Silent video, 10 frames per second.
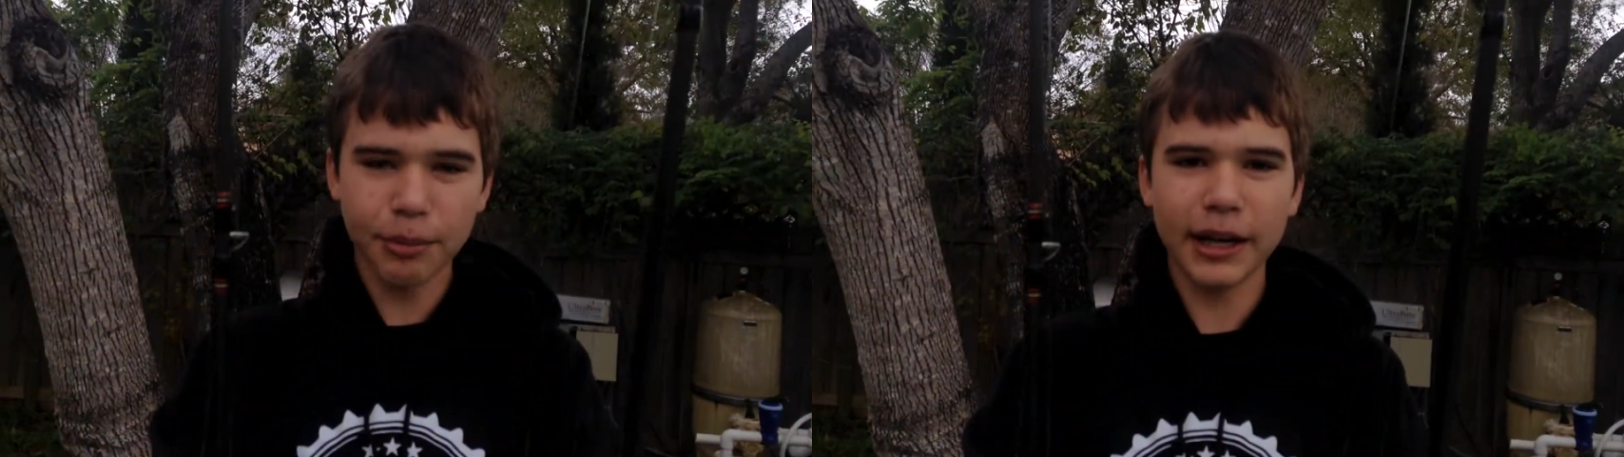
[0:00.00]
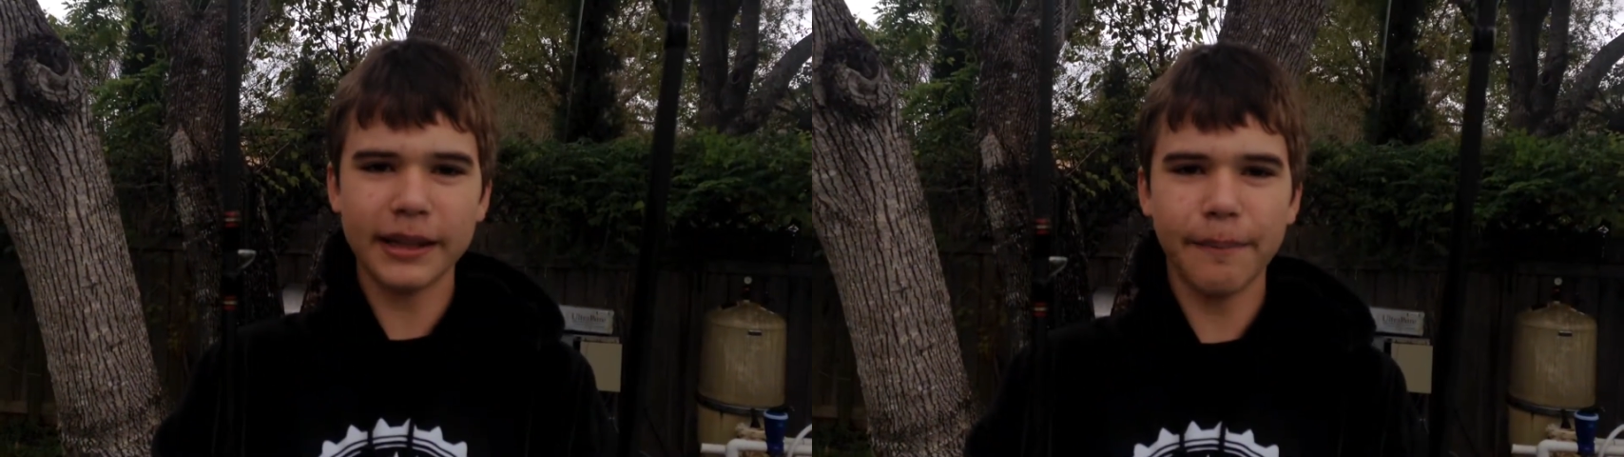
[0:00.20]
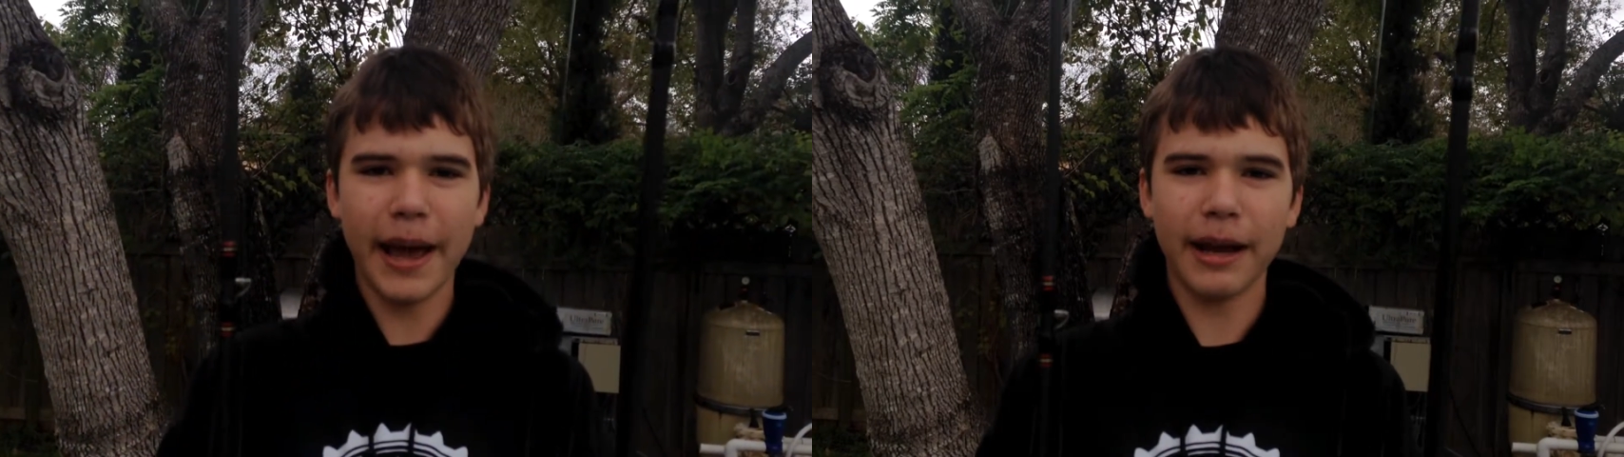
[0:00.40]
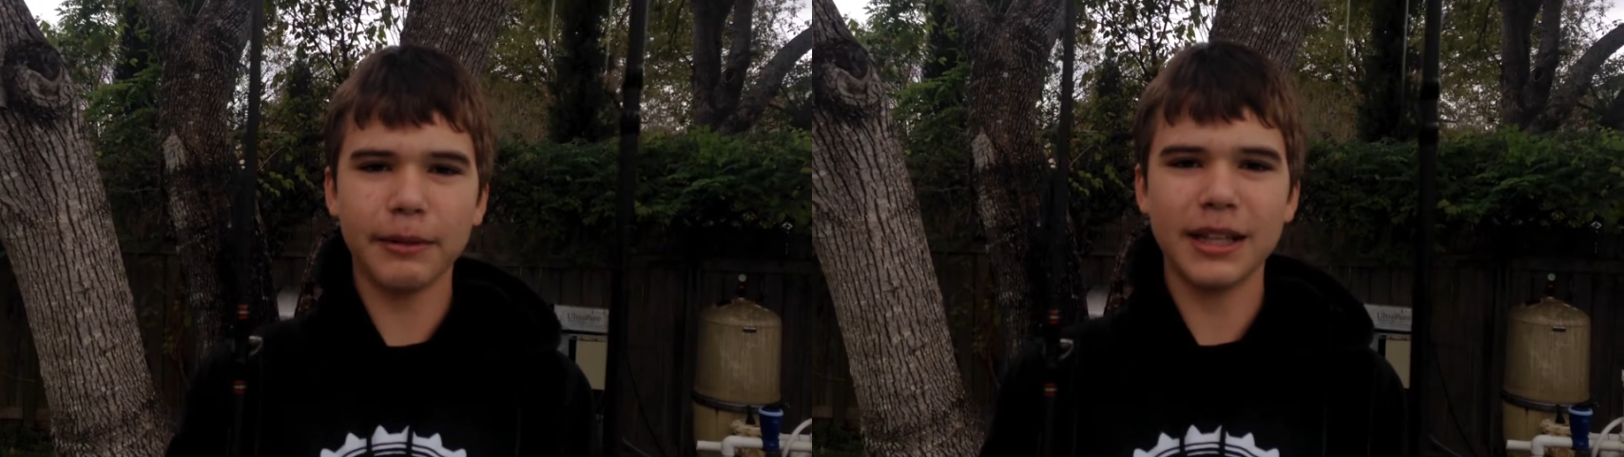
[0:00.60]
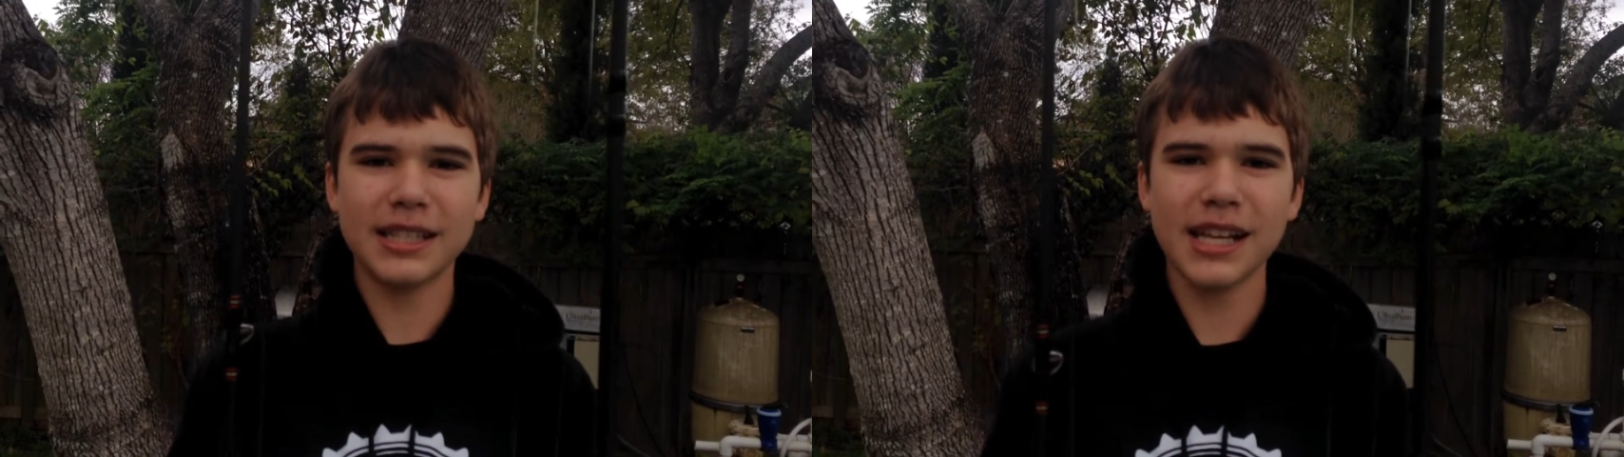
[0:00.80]
to break the bank,
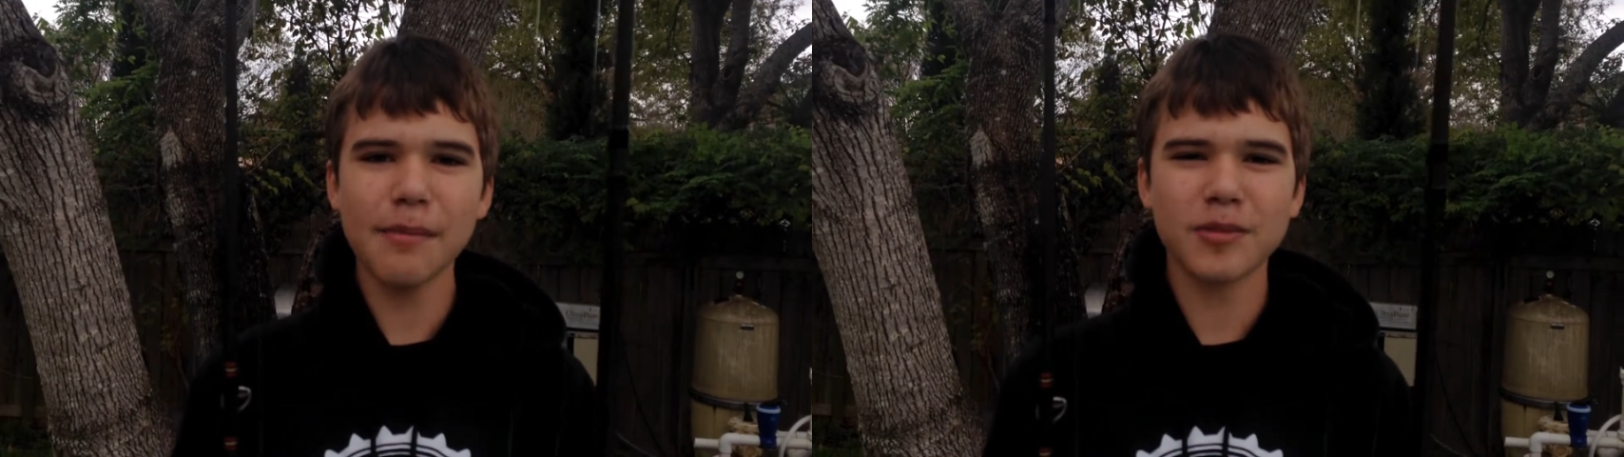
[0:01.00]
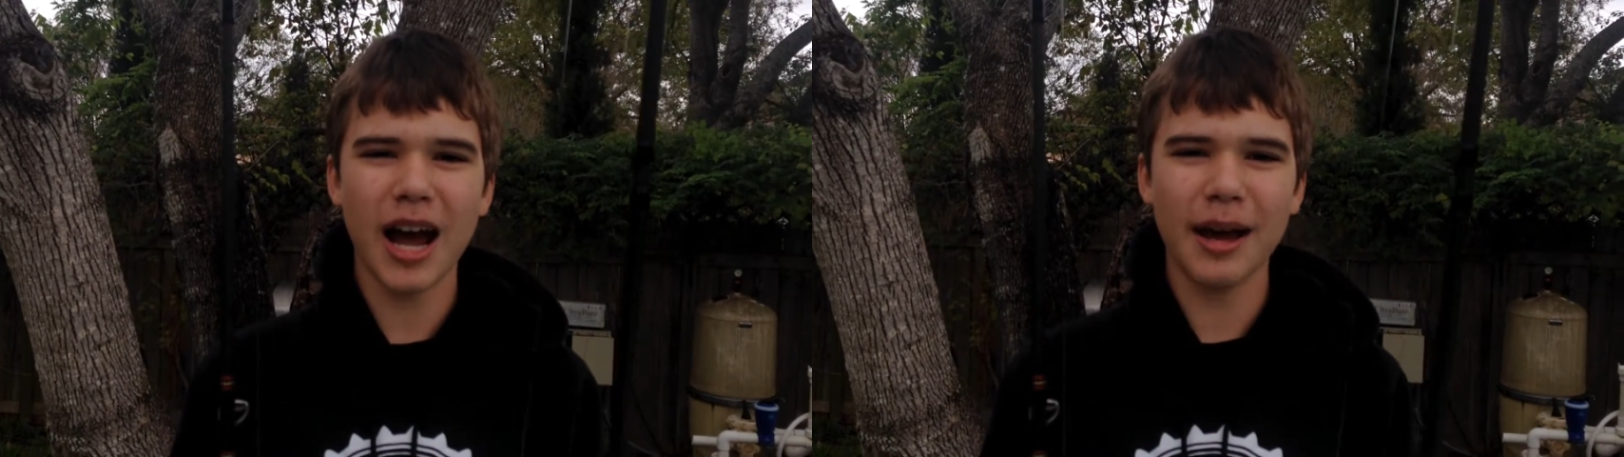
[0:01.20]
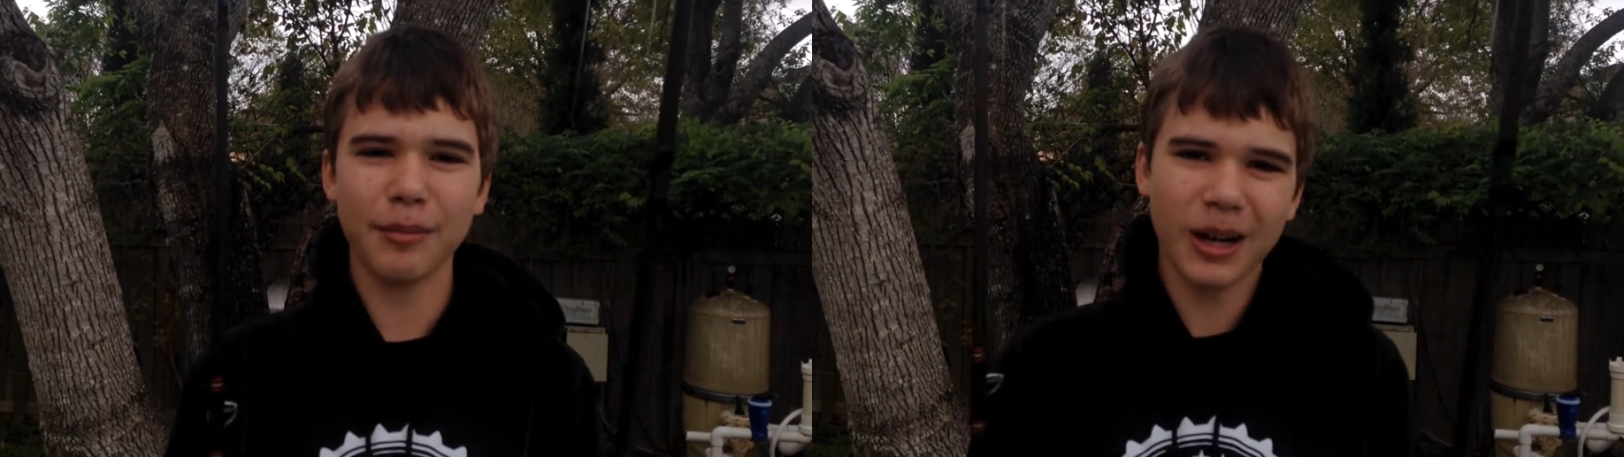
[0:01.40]
but at the same time,